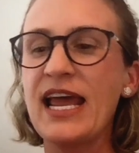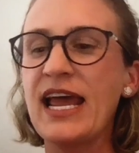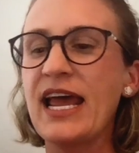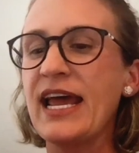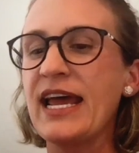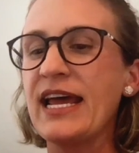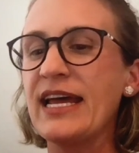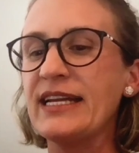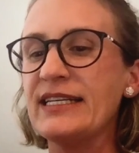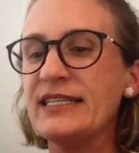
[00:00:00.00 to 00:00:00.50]

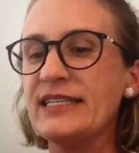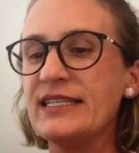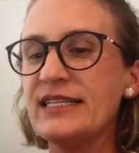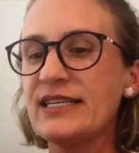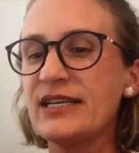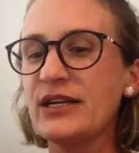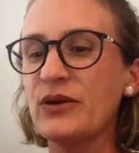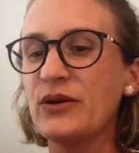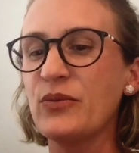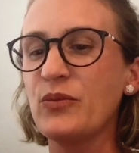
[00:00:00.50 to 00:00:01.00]

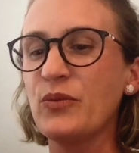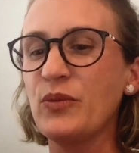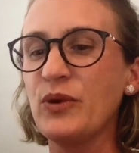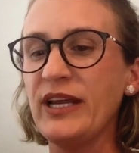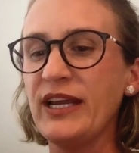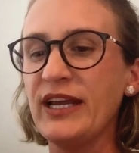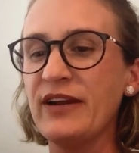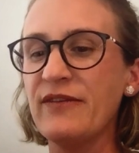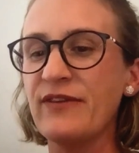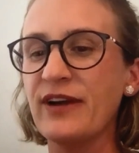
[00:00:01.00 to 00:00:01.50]
and
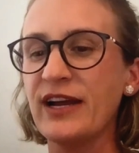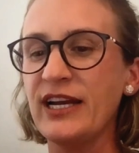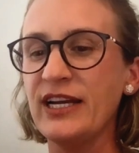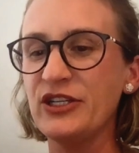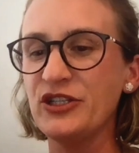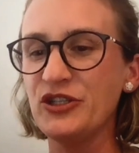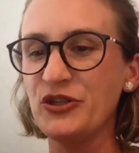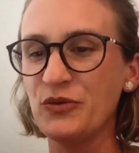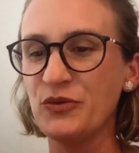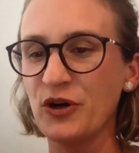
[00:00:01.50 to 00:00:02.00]
we
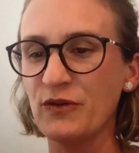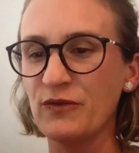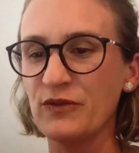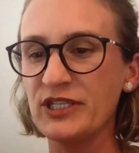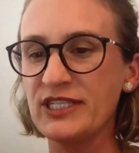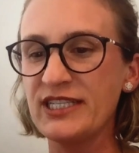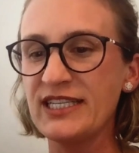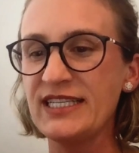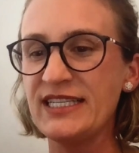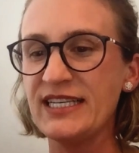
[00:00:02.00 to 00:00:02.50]
invited you
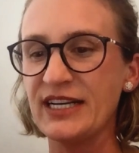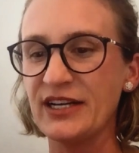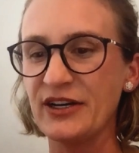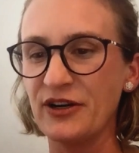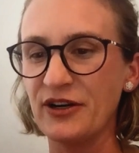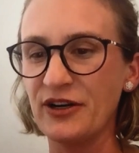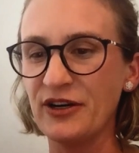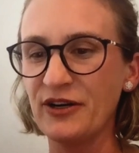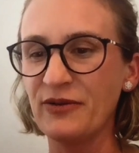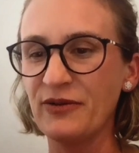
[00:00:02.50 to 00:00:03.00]
over to
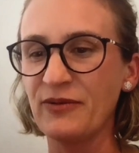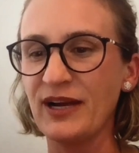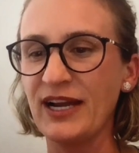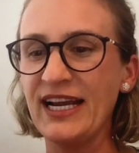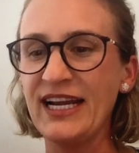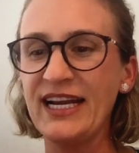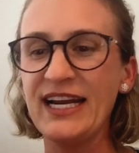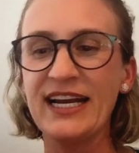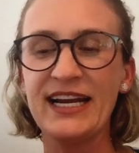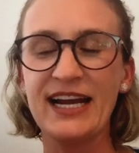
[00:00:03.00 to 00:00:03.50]
dinner, right?